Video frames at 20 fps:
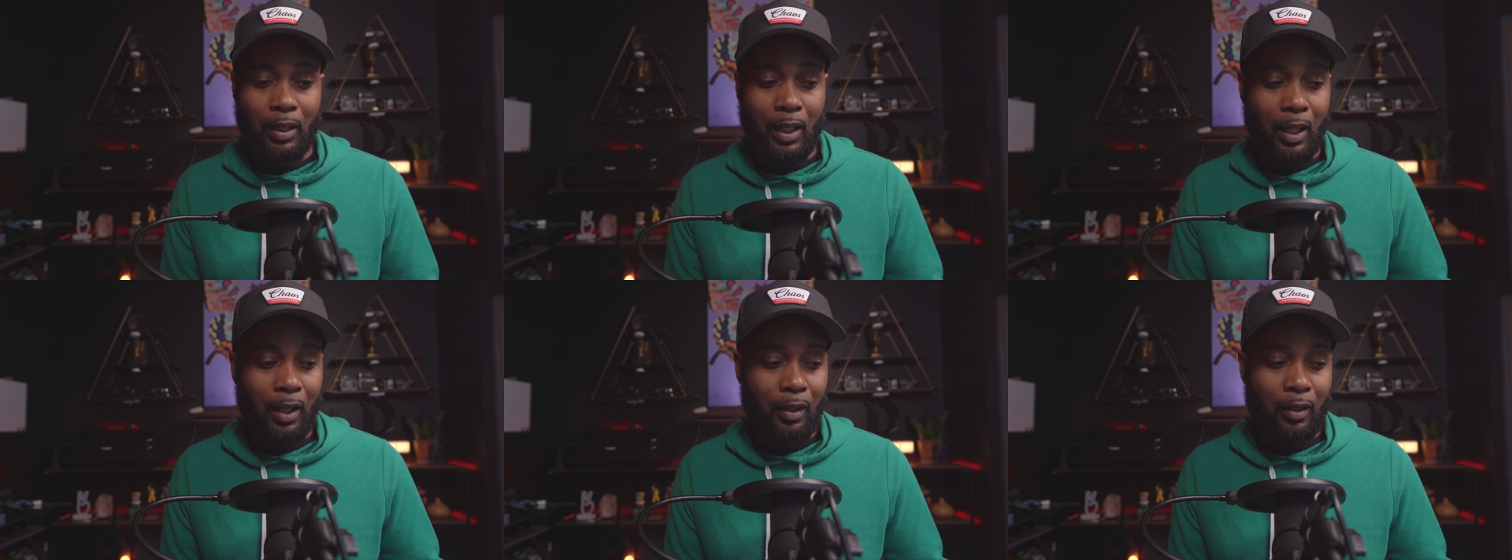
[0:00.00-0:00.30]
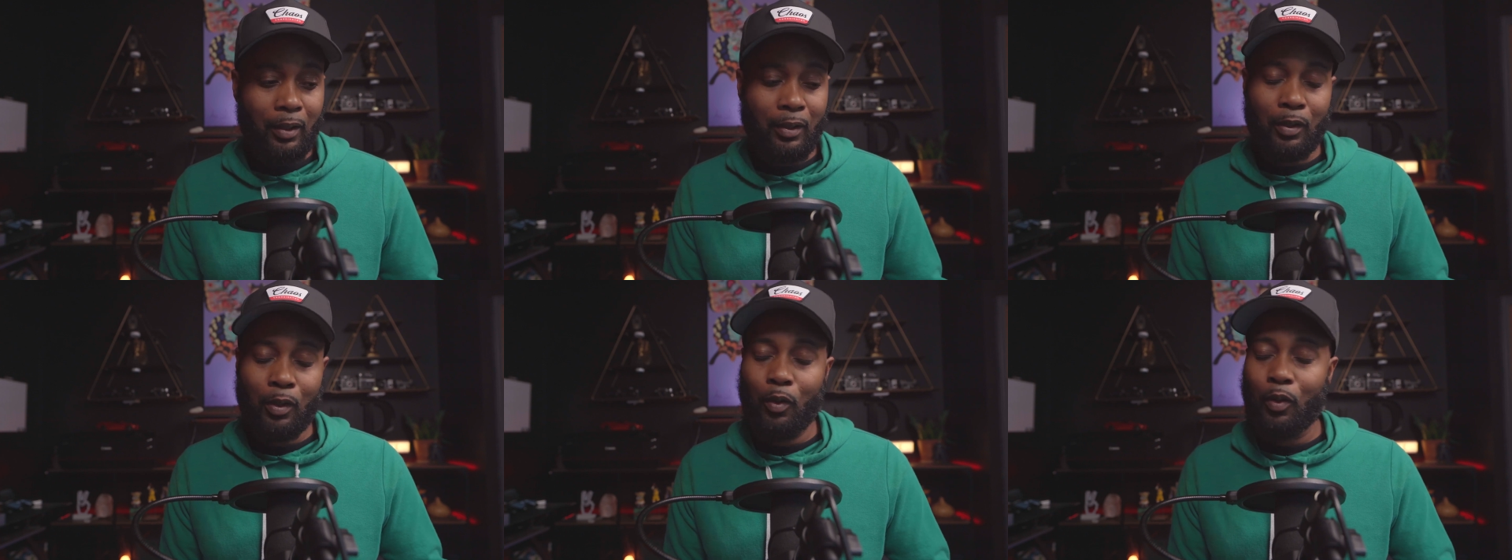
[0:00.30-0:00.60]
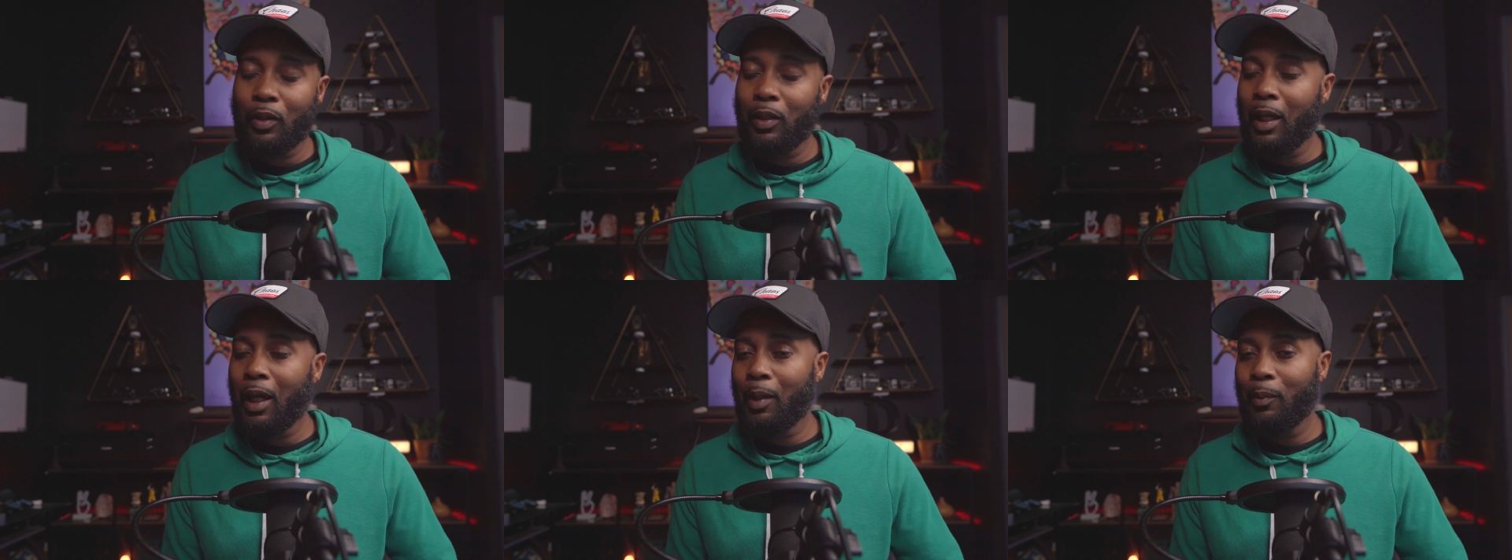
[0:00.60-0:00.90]
Now, I know
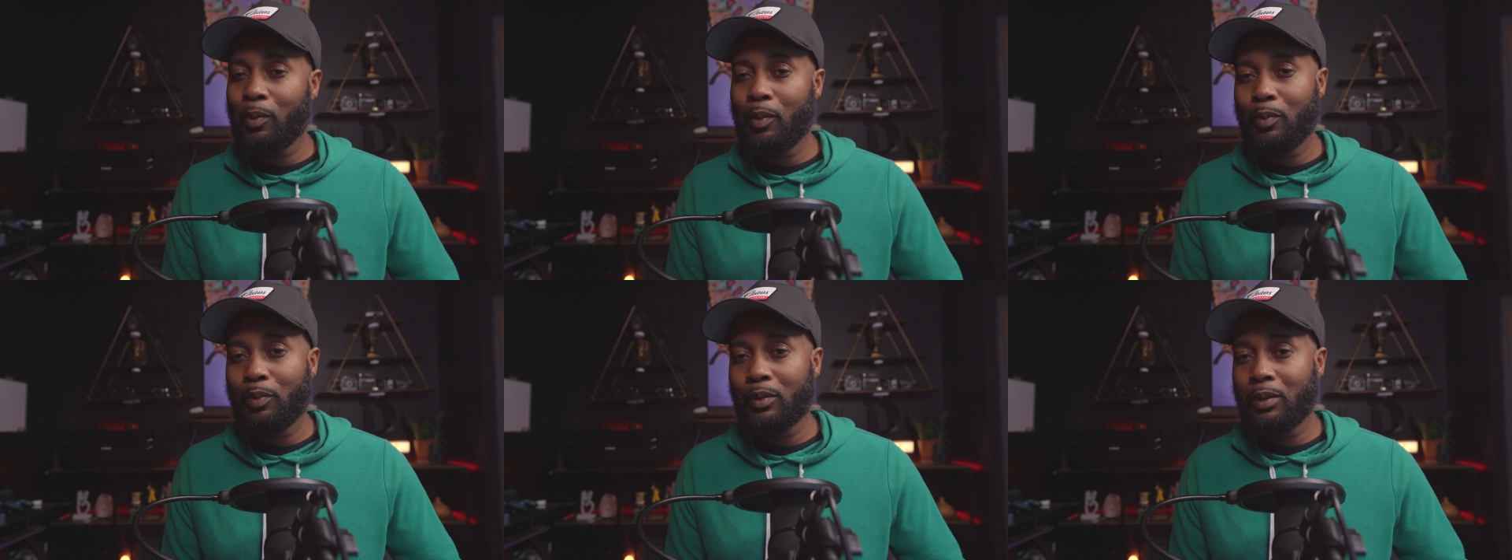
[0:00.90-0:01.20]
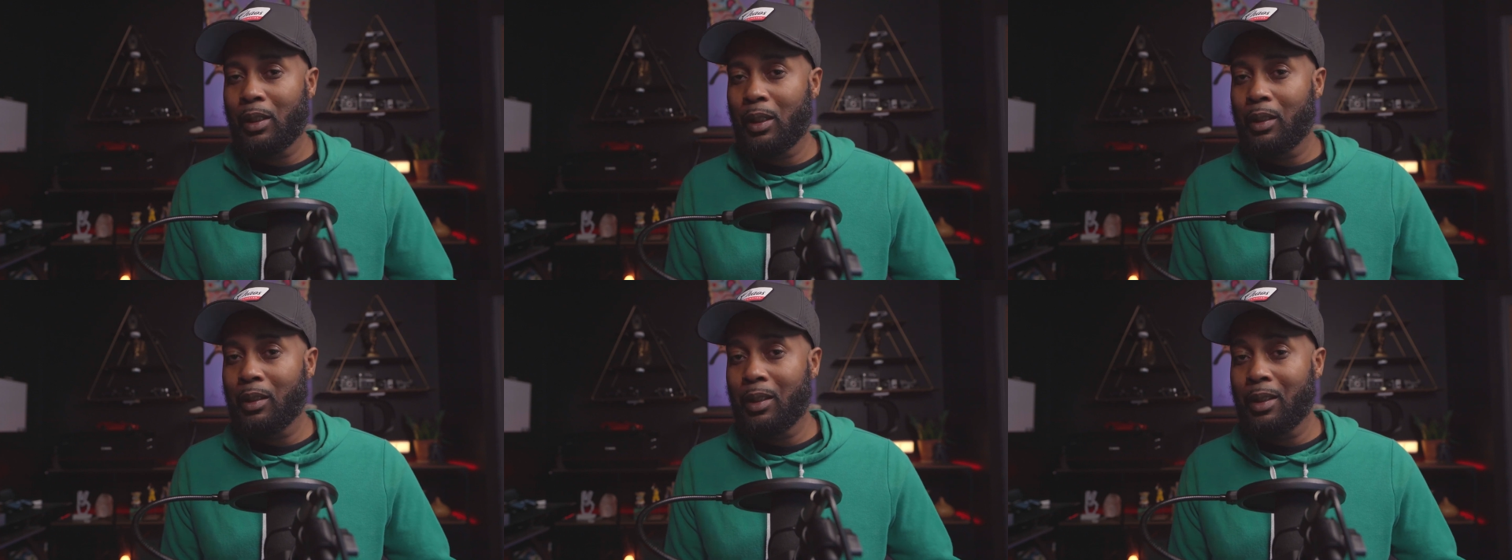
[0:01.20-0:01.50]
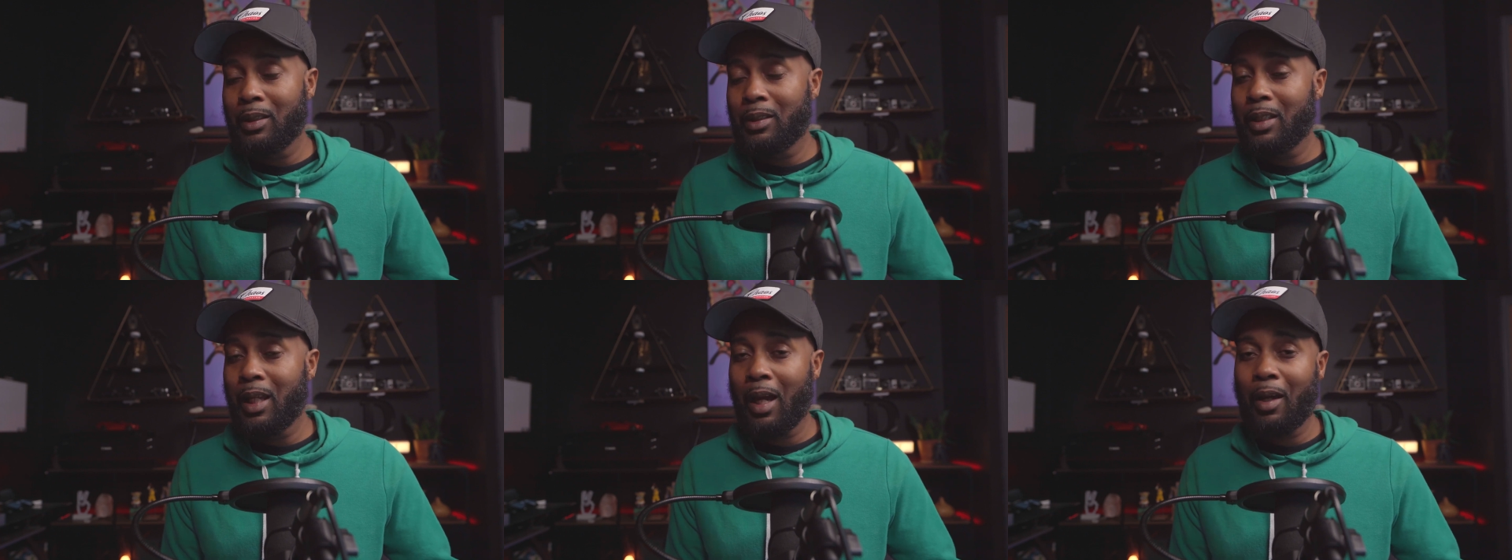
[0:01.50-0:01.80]
a lot of people say
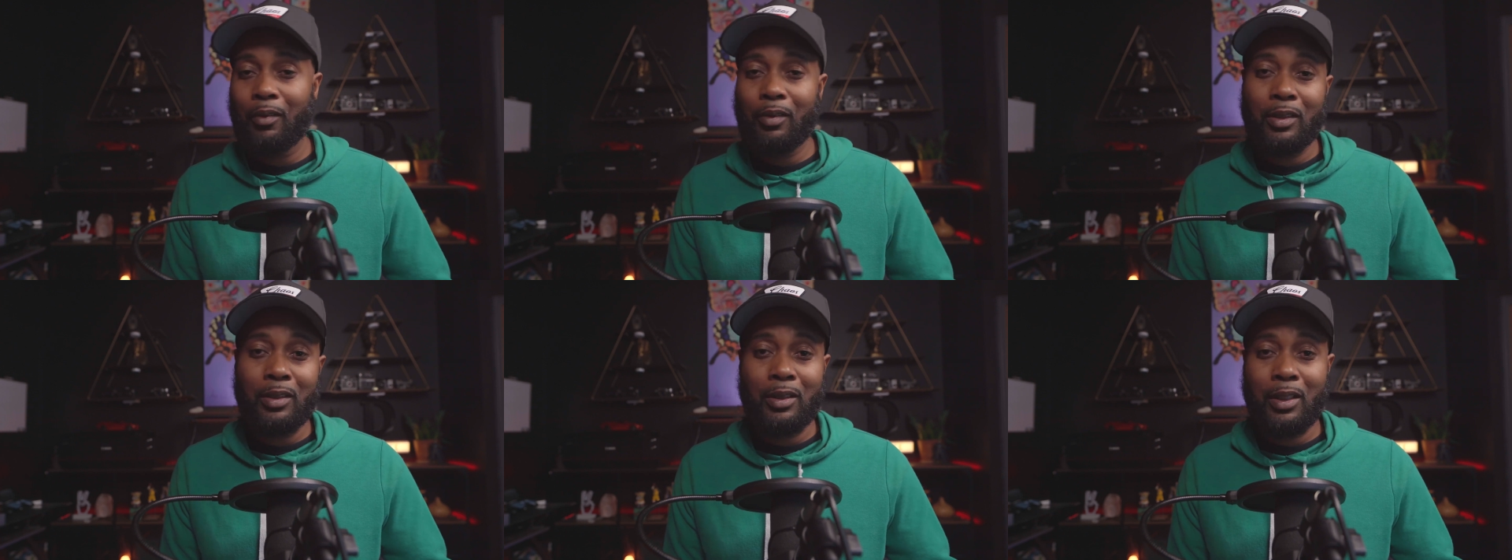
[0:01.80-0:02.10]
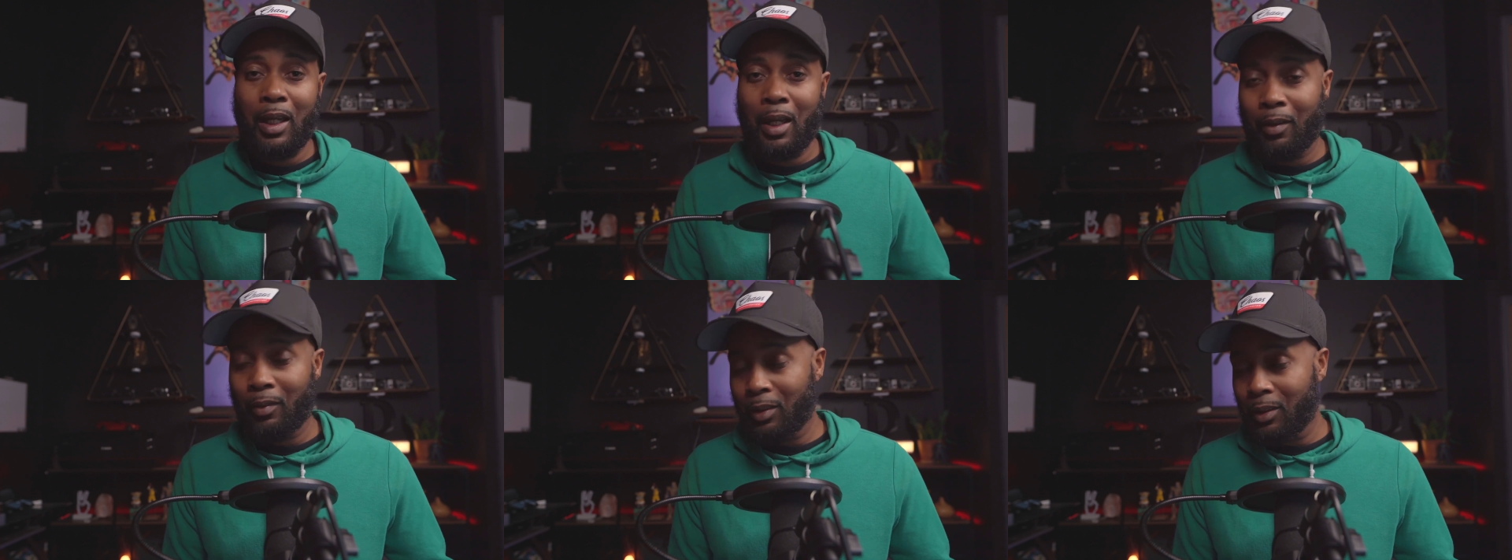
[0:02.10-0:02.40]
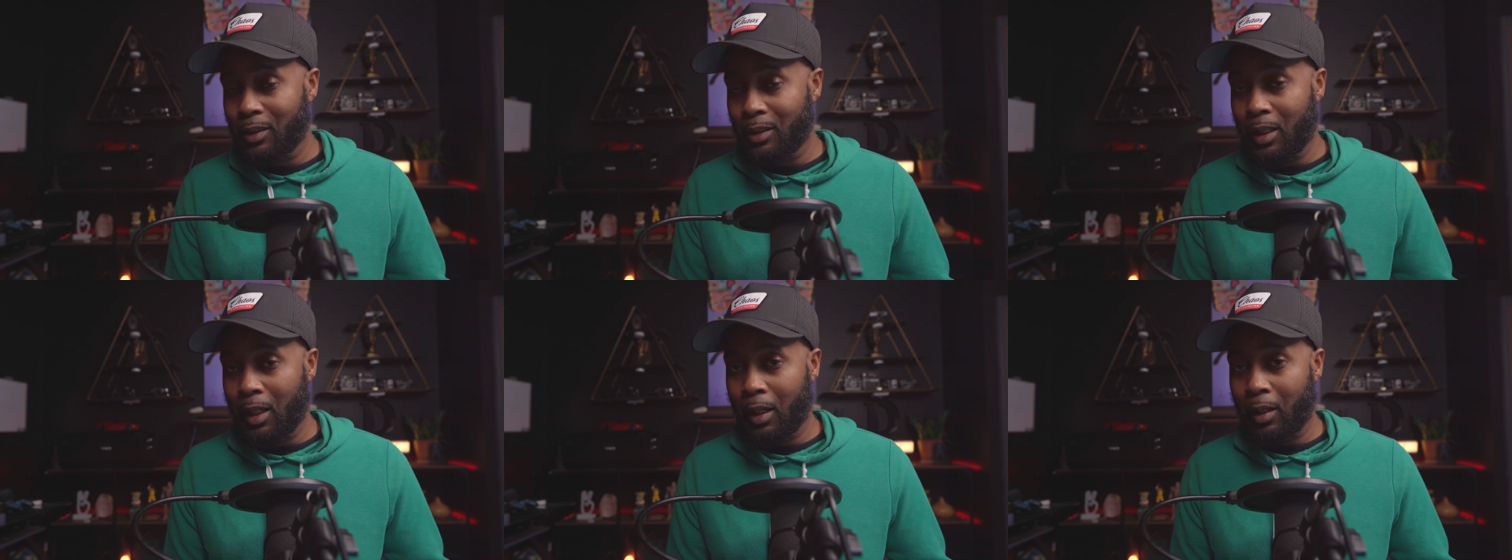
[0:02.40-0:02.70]
niche down, niche down,
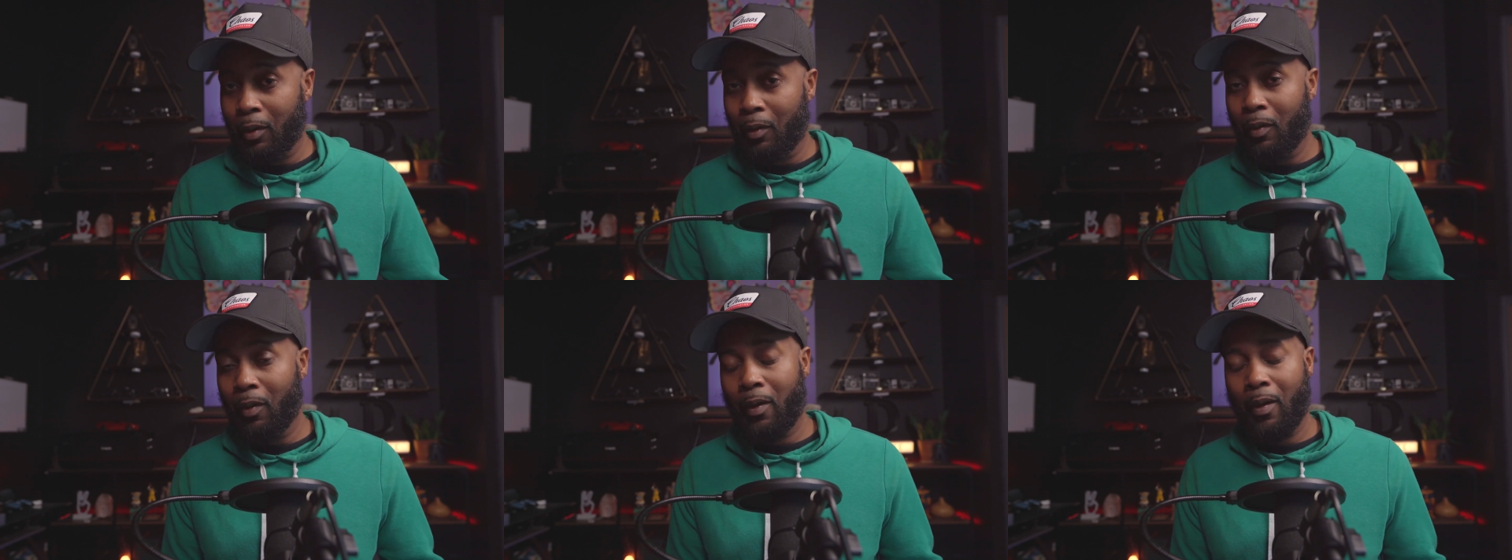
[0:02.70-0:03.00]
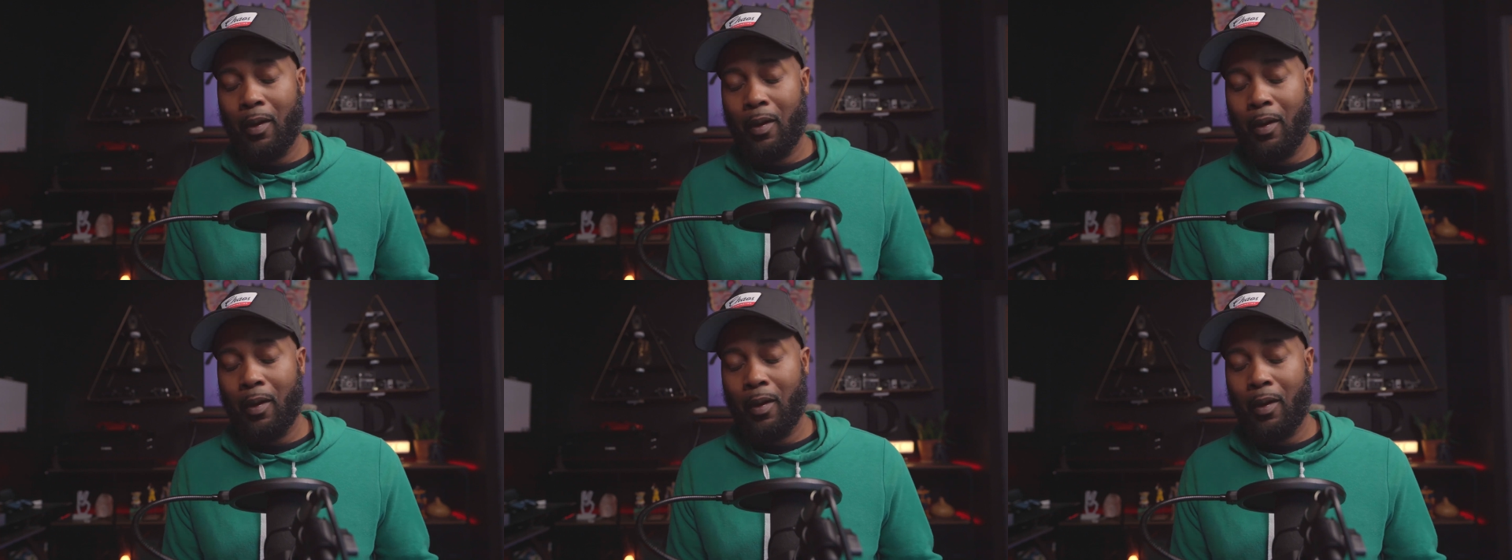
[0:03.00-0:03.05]
niche down.